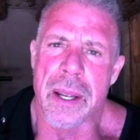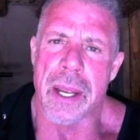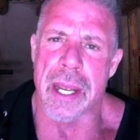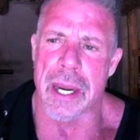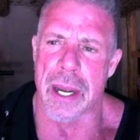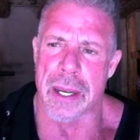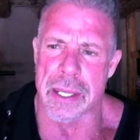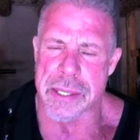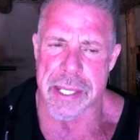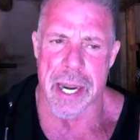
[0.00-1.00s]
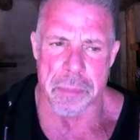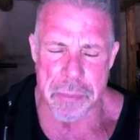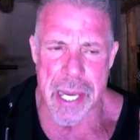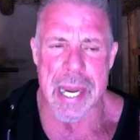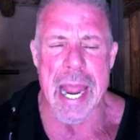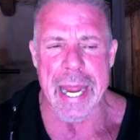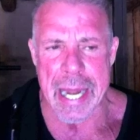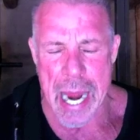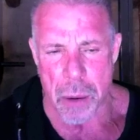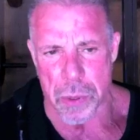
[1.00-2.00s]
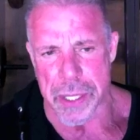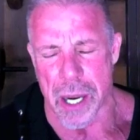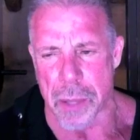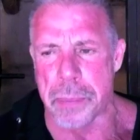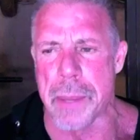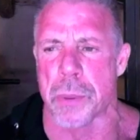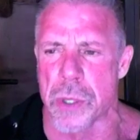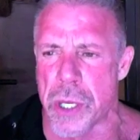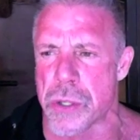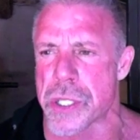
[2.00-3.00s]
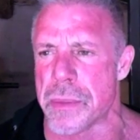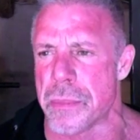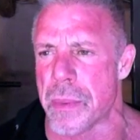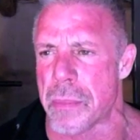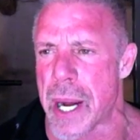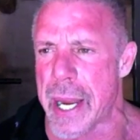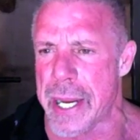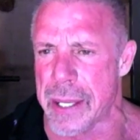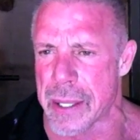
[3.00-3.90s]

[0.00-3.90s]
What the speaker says: And instead of me hanging out with young people using my